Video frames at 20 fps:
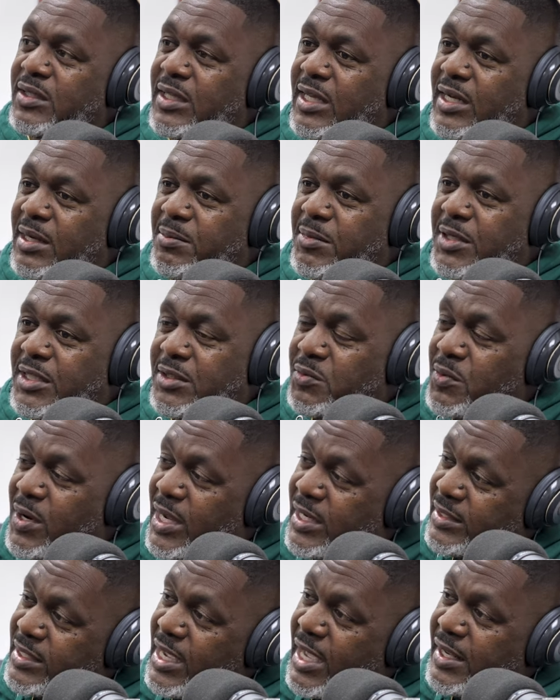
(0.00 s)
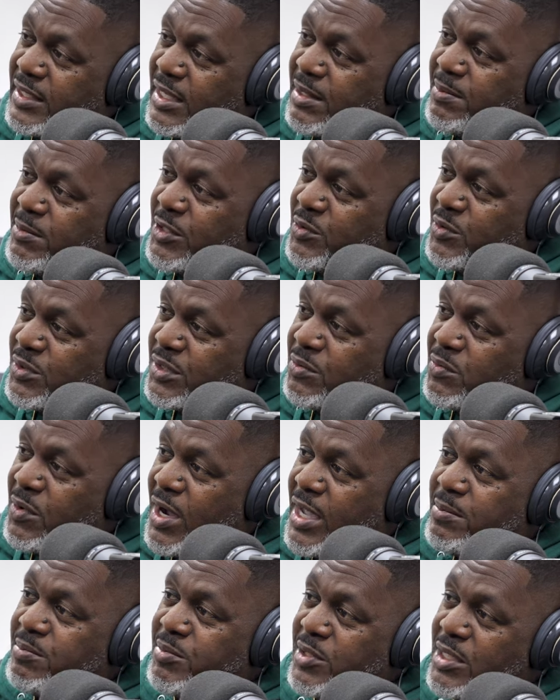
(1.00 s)
that I'm in the right dynamic with the
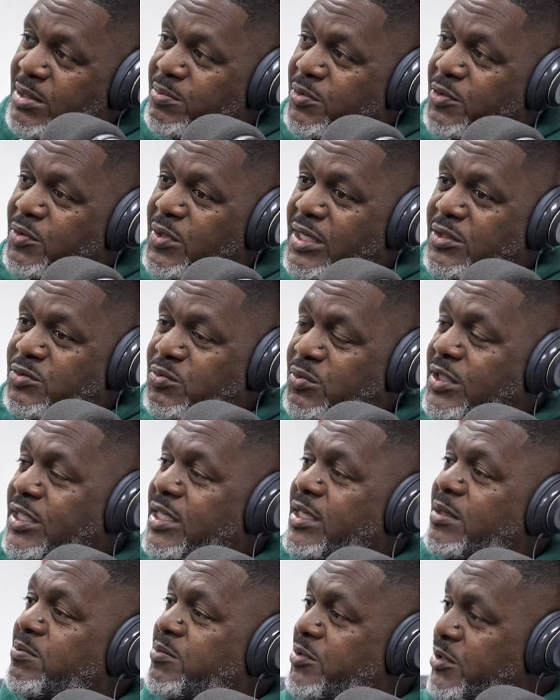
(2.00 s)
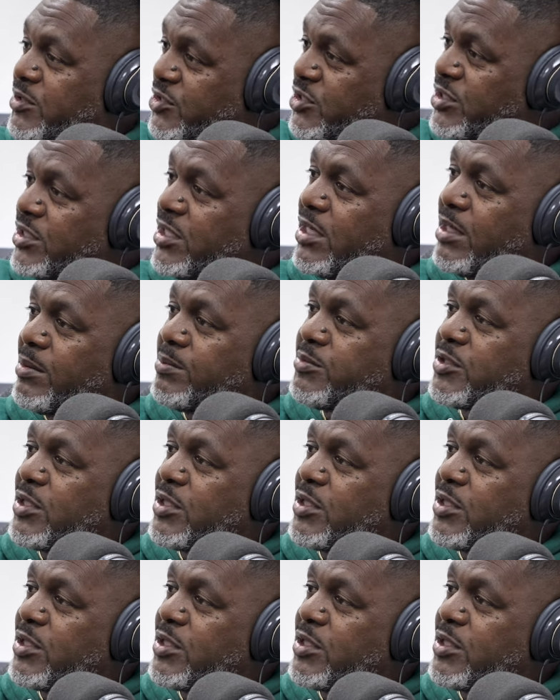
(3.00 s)
right people as we keep pushing up.